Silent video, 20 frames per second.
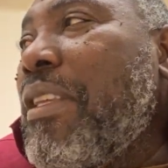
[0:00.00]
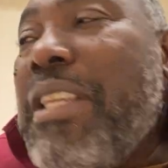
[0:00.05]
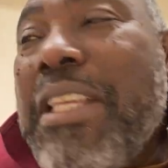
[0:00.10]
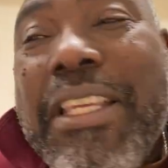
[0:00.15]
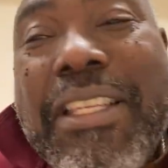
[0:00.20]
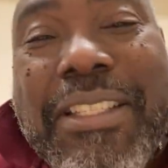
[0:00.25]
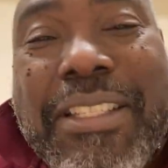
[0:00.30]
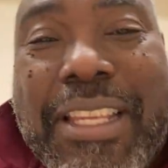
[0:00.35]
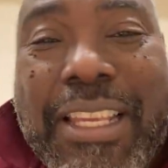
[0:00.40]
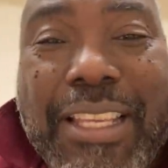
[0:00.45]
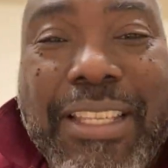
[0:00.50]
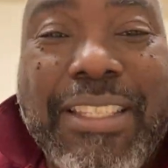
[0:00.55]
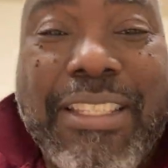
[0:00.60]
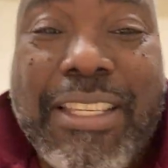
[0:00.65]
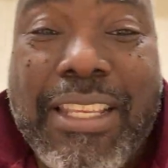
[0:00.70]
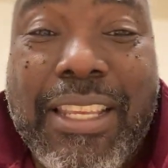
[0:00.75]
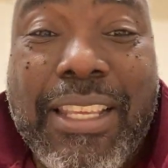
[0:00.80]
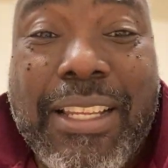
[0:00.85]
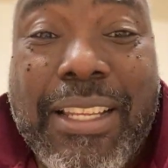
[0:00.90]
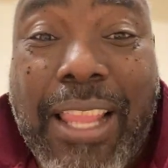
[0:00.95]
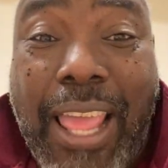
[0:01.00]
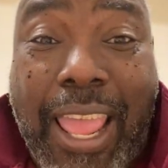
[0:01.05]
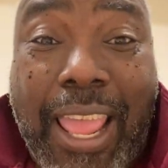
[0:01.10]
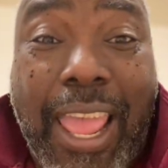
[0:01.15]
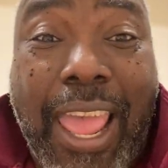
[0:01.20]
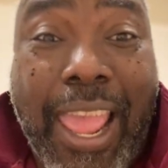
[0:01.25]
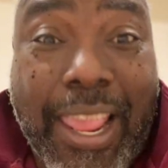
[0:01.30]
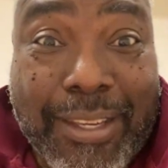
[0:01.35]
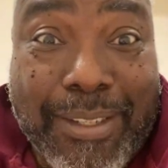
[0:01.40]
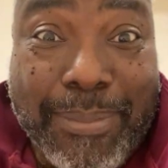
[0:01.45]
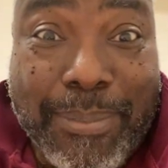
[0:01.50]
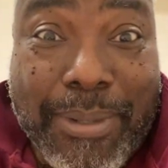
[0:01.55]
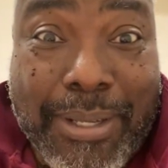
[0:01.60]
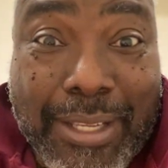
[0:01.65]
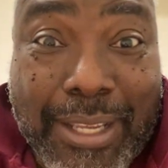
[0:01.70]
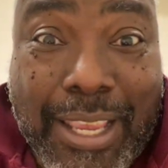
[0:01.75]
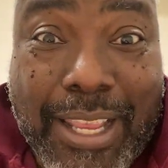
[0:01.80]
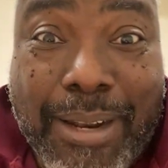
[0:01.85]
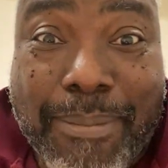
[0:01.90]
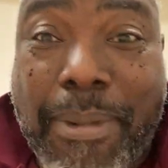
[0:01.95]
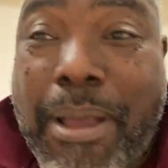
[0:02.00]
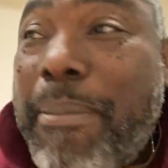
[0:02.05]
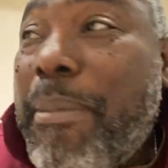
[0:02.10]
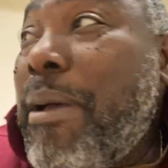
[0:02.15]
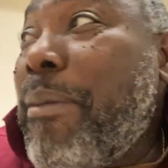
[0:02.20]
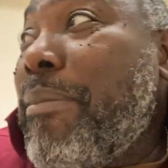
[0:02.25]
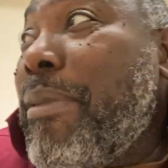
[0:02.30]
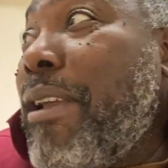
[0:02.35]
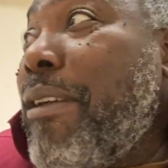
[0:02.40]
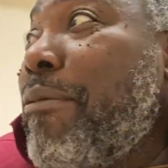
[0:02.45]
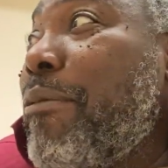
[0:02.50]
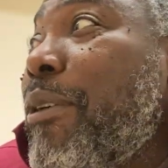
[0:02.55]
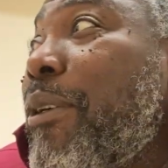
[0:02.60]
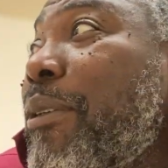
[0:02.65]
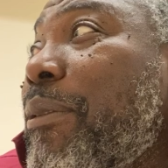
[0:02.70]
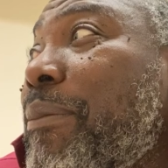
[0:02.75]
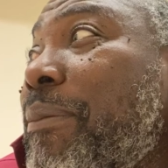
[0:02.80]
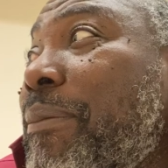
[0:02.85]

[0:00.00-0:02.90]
And then she like asked me again about my bedroom.